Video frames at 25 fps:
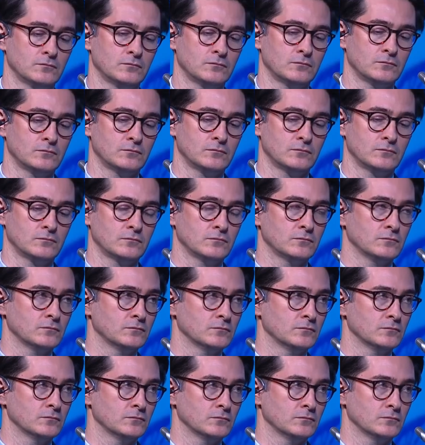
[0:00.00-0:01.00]
and even in
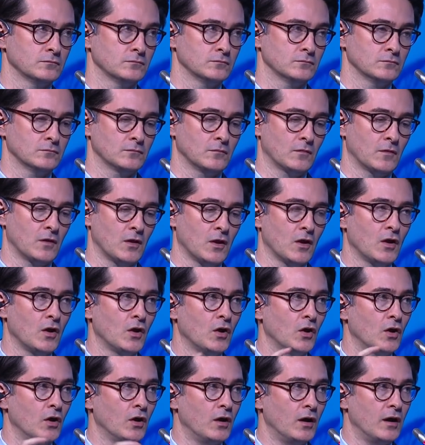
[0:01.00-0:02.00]
some
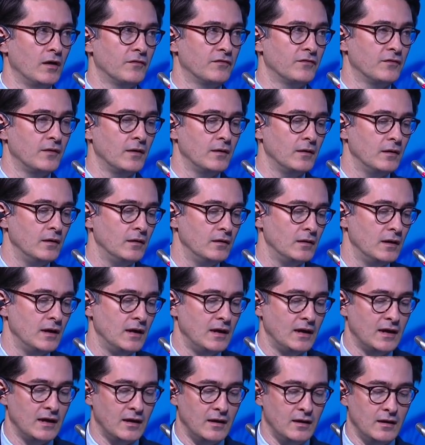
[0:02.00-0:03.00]
oil and gas-producing countries
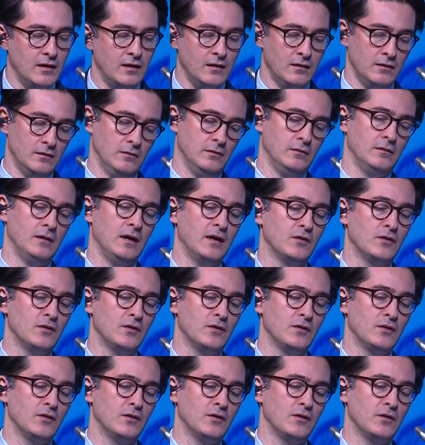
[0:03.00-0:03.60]
in the Middle East.